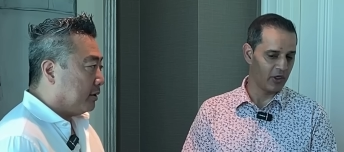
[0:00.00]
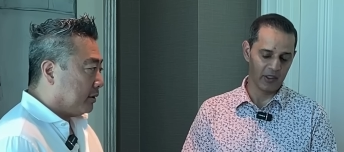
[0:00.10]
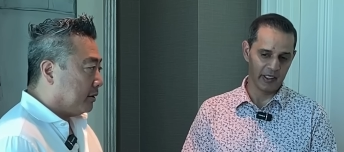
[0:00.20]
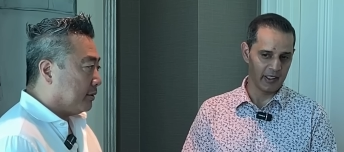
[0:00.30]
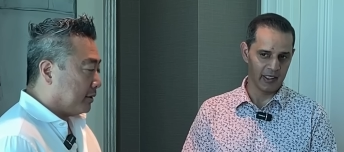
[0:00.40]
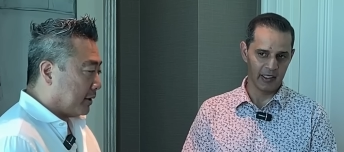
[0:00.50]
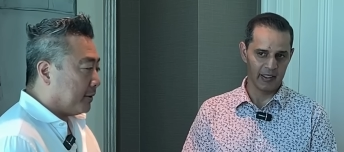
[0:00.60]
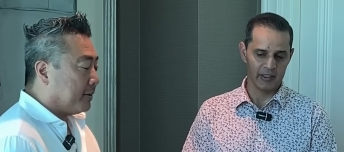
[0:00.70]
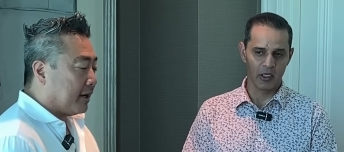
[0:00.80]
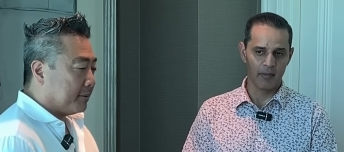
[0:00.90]
Speaker 1: all leaning yeah. in.
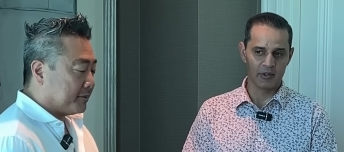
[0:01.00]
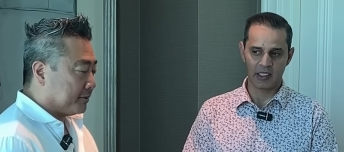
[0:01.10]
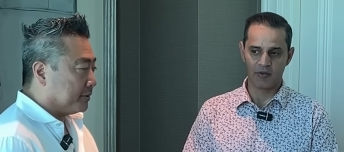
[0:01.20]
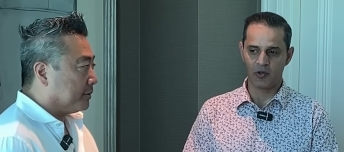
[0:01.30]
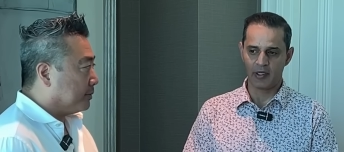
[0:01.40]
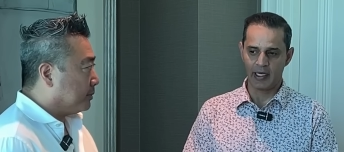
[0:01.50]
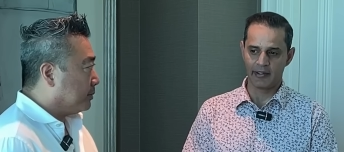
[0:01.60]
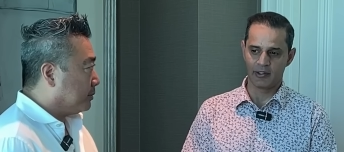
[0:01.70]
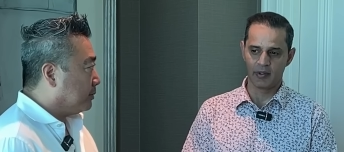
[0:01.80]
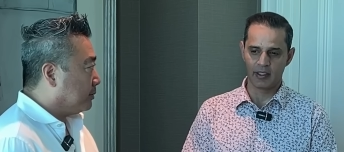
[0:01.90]
It's almost like if you're
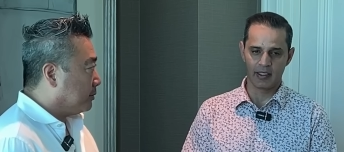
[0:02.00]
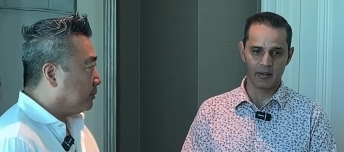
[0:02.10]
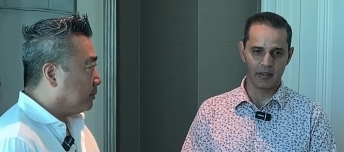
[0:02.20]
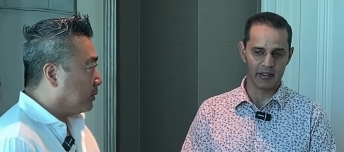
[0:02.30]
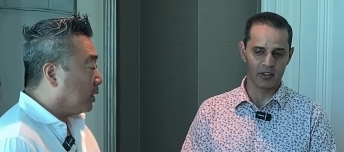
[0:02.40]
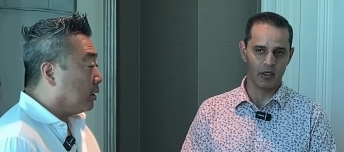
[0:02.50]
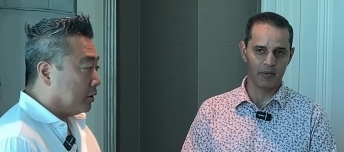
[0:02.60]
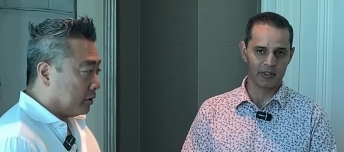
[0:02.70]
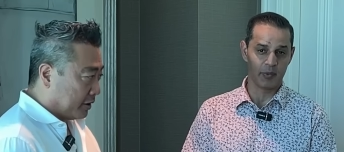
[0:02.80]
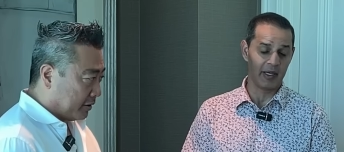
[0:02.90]
not doing it, it's
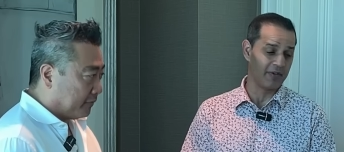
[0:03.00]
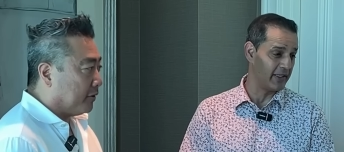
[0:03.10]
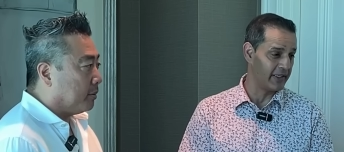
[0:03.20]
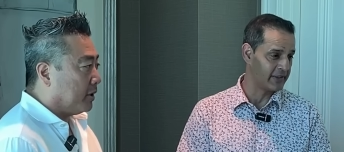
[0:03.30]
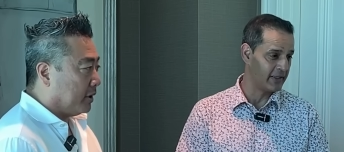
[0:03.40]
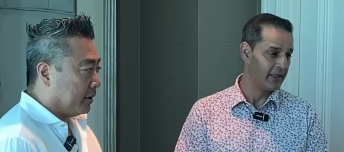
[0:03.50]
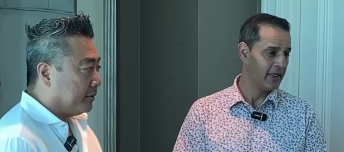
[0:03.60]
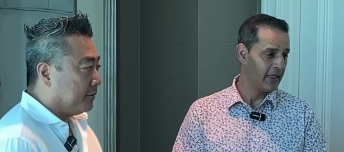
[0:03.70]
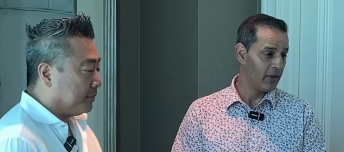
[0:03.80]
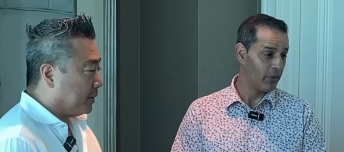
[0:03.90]
almost you're like we have a list.
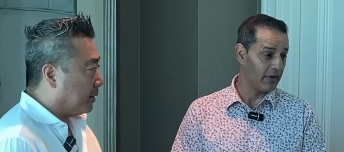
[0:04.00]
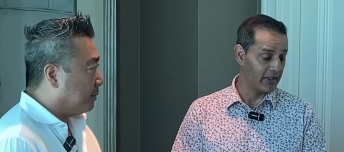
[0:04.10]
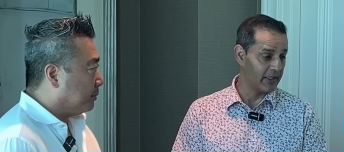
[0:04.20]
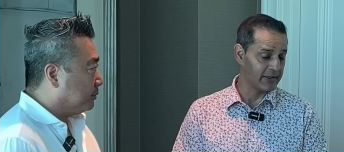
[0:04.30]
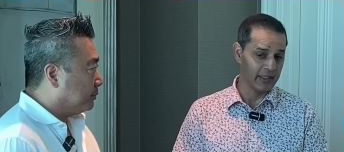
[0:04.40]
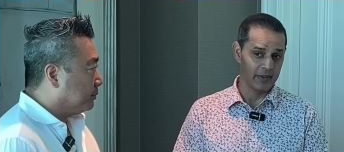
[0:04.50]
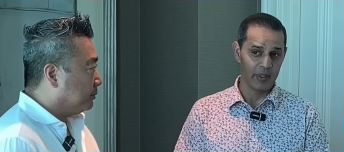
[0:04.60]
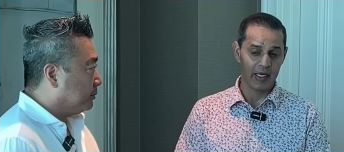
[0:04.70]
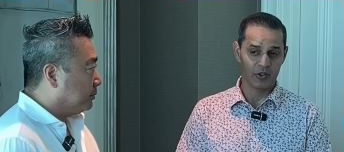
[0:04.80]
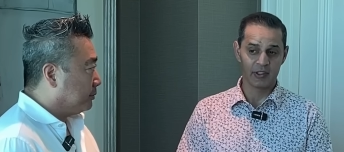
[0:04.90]
We have a list, and
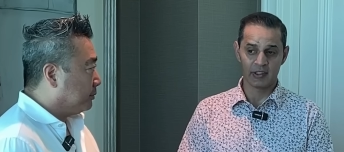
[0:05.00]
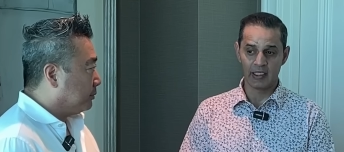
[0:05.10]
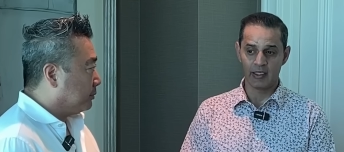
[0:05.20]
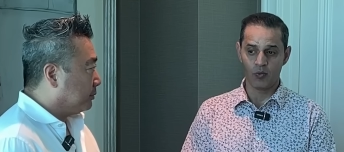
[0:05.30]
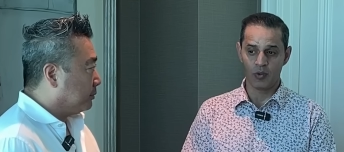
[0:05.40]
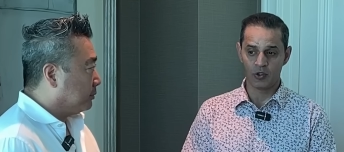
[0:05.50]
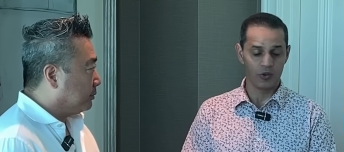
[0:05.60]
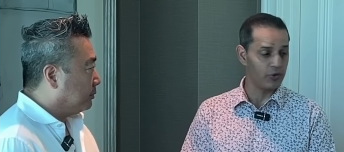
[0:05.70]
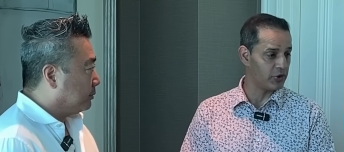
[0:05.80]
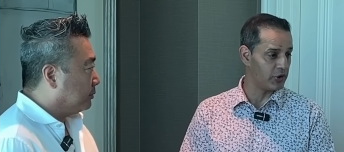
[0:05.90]
we actually see which
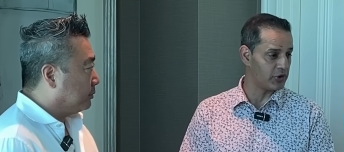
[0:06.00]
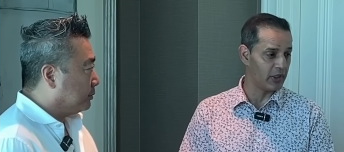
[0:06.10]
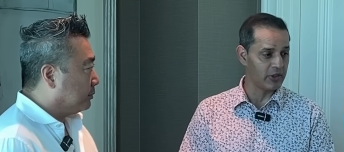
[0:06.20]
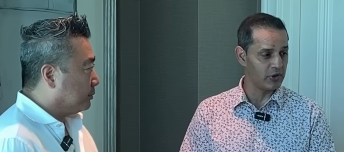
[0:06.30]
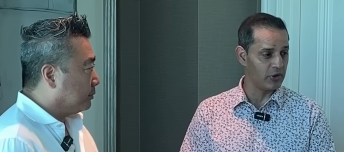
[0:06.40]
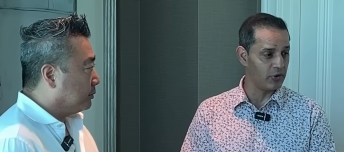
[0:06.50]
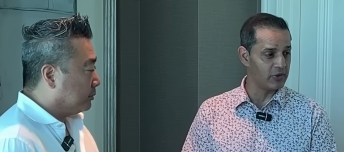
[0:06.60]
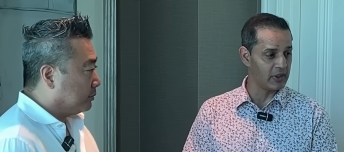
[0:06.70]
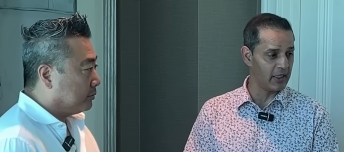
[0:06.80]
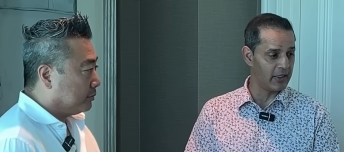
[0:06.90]
users are actually
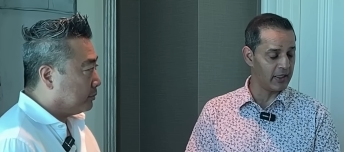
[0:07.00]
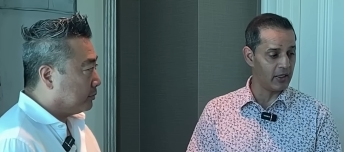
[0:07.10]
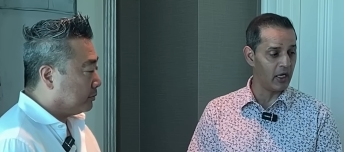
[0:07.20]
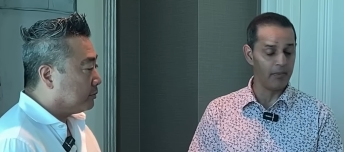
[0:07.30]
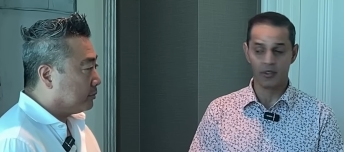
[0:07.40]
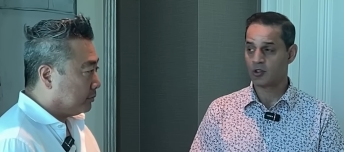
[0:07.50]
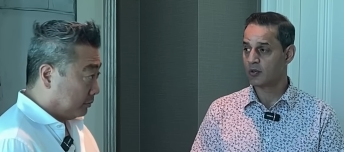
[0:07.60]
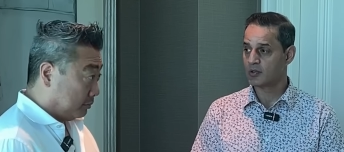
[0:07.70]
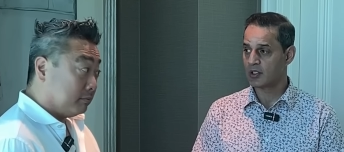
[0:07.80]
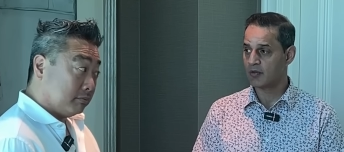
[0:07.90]
using it and how much you're
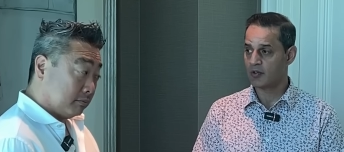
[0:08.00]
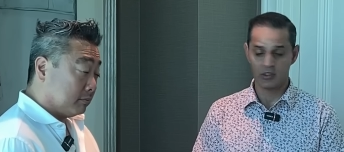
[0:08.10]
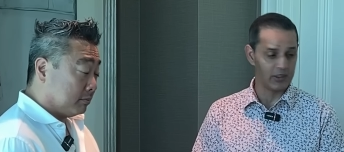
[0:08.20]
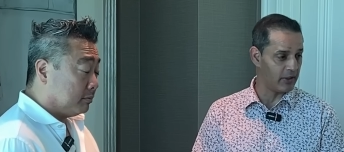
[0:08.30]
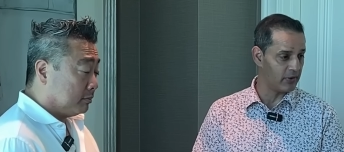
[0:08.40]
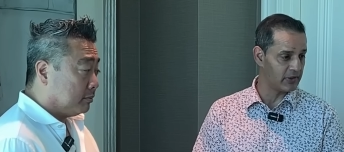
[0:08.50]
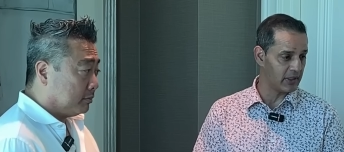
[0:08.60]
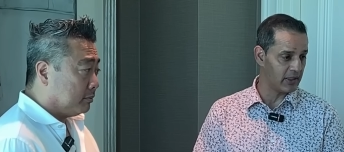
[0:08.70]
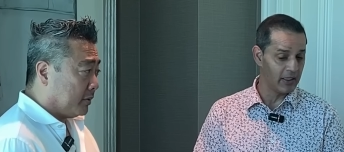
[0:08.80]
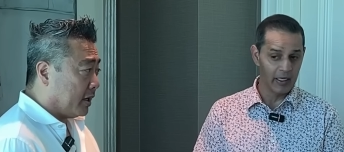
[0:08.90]
using it versus not using
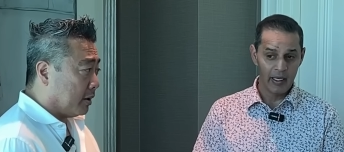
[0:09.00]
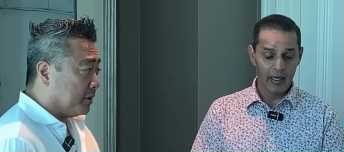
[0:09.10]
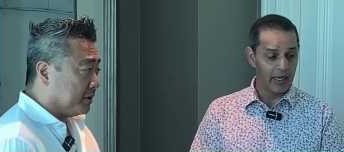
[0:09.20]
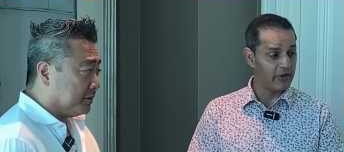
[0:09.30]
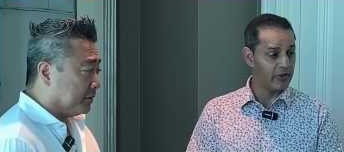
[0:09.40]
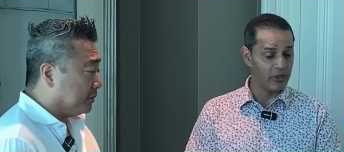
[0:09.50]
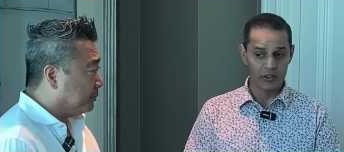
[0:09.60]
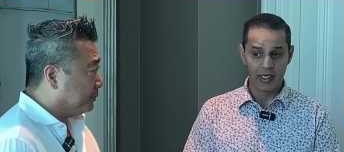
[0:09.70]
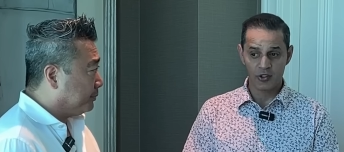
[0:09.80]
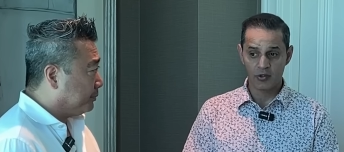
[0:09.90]
it. Okay. And then
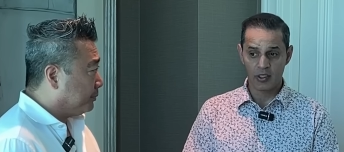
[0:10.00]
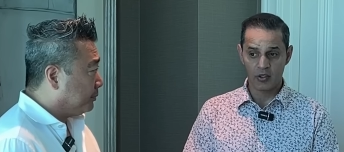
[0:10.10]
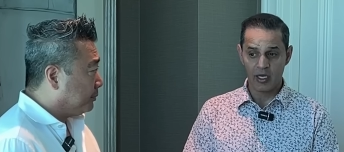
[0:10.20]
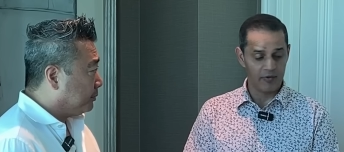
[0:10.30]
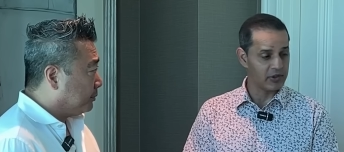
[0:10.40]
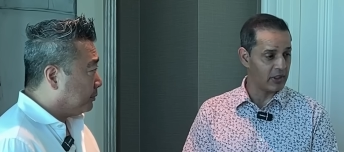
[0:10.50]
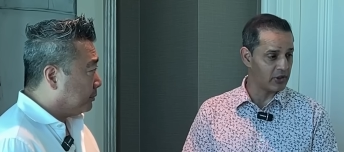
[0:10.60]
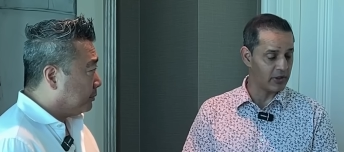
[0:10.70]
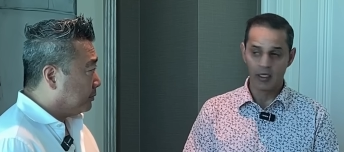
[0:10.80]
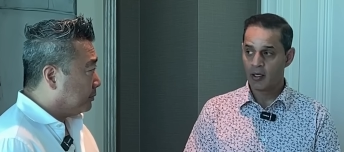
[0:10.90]
there's actually a
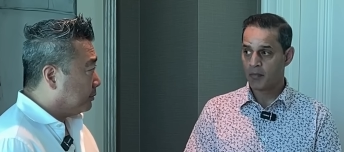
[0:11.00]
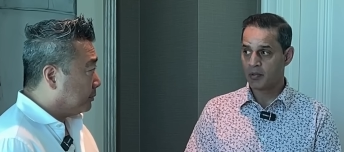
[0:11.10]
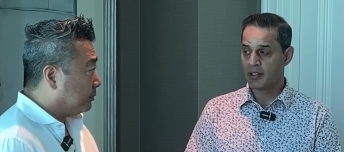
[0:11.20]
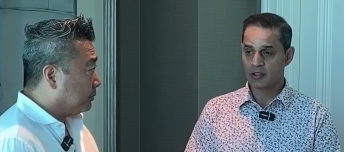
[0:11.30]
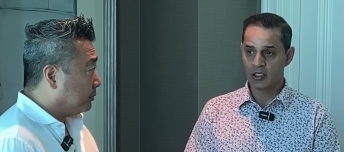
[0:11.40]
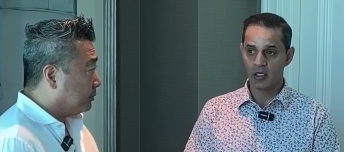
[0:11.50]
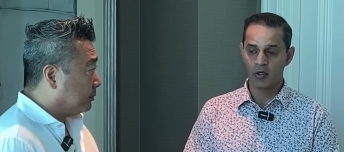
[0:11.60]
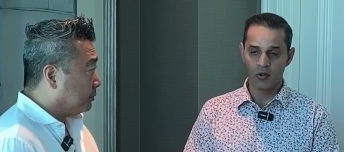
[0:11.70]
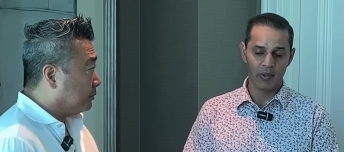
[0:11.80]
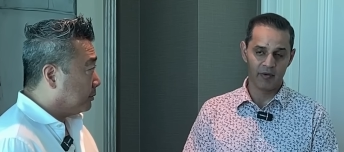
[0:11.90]
conversation. Please
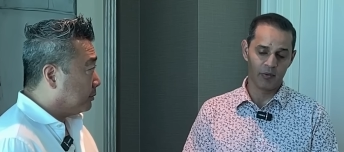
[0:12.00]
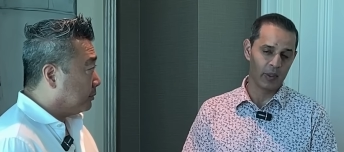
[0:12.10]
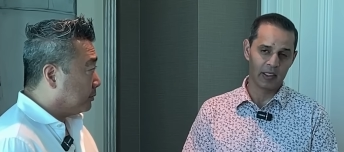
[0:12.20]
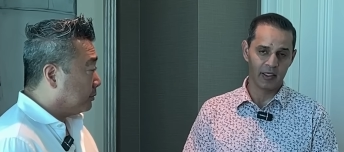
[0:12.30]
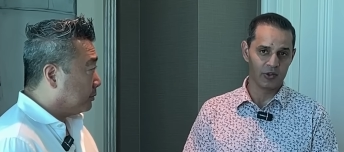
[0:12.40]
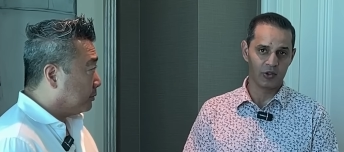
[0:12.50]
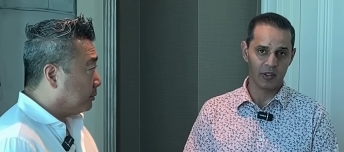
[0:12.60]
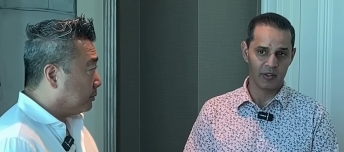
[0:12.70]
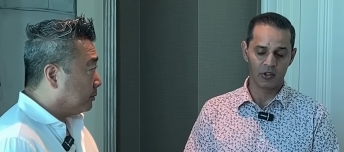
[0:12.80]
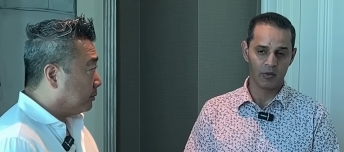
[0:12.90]
go. We have a weekly
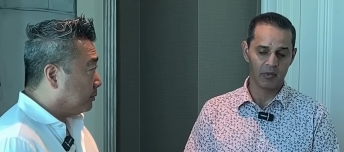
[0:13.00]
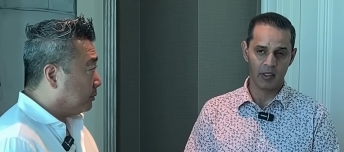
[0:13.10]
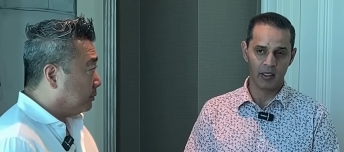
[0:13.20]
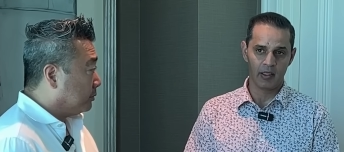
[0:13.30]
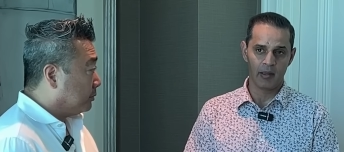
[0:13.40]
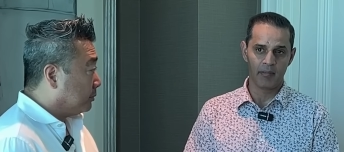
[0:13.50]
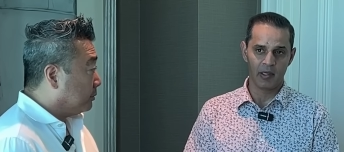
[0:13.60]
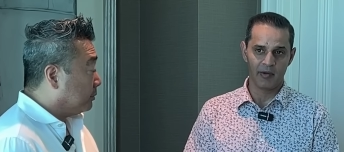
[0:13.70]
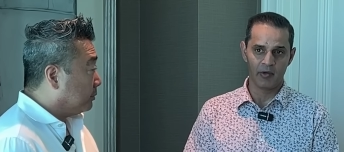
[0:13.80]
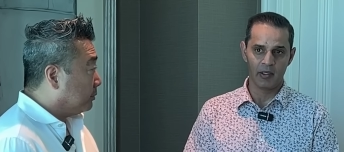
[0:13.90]
engineering leadership meeting. I'm
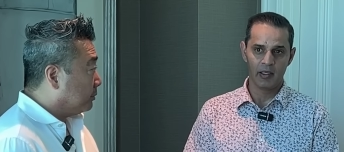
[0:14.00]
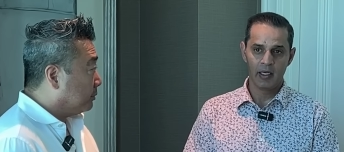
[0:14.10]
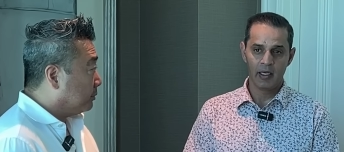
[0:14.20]
part of it